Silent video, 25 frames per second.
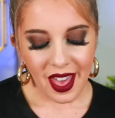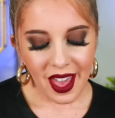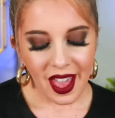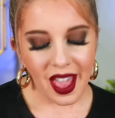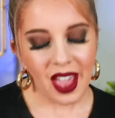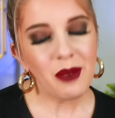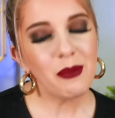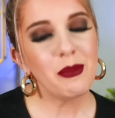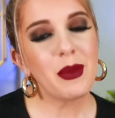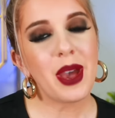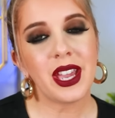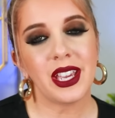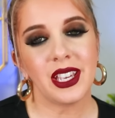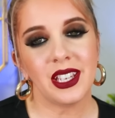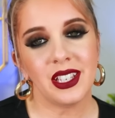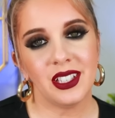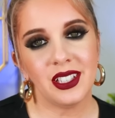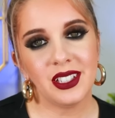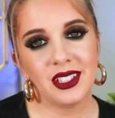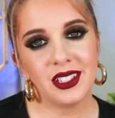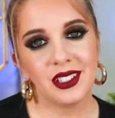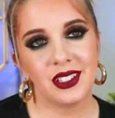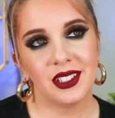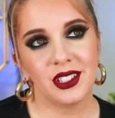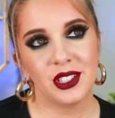I might
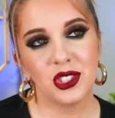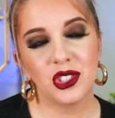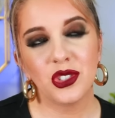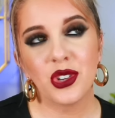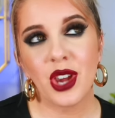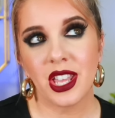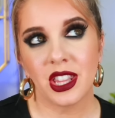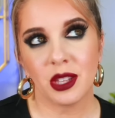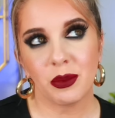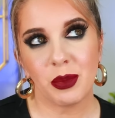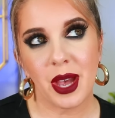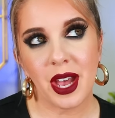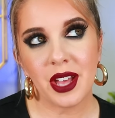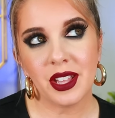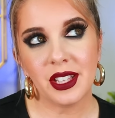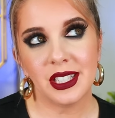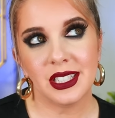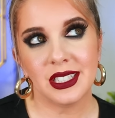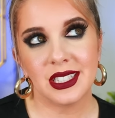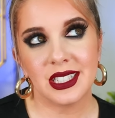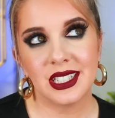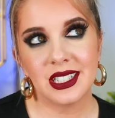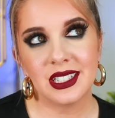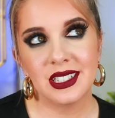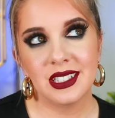try the
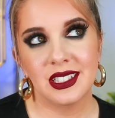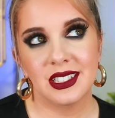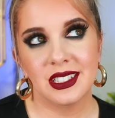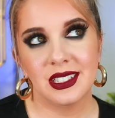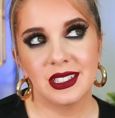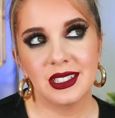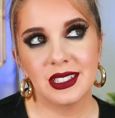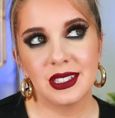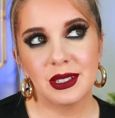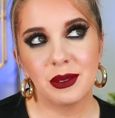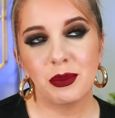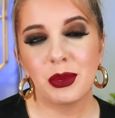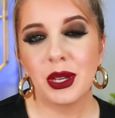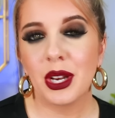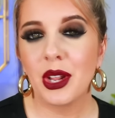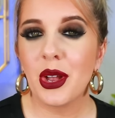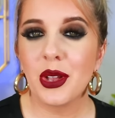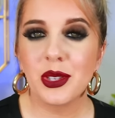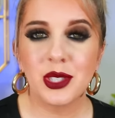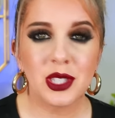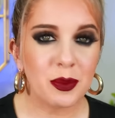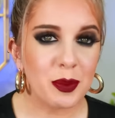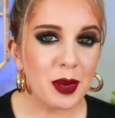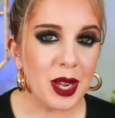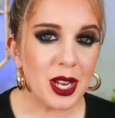palette, but I
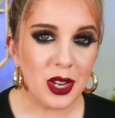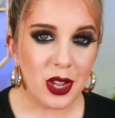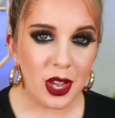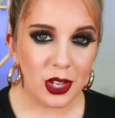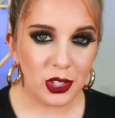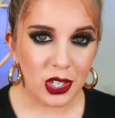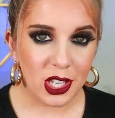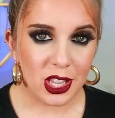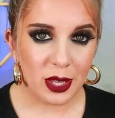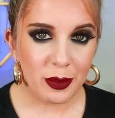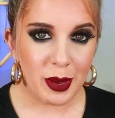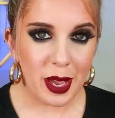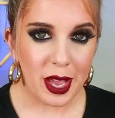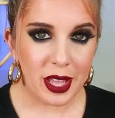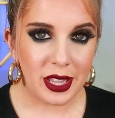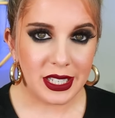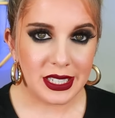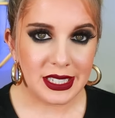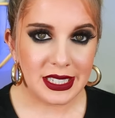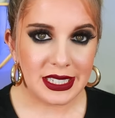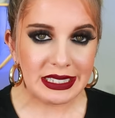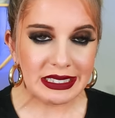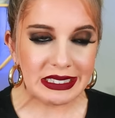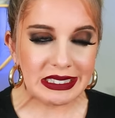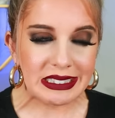also might not try the
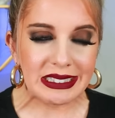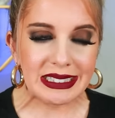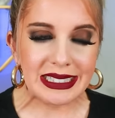palette.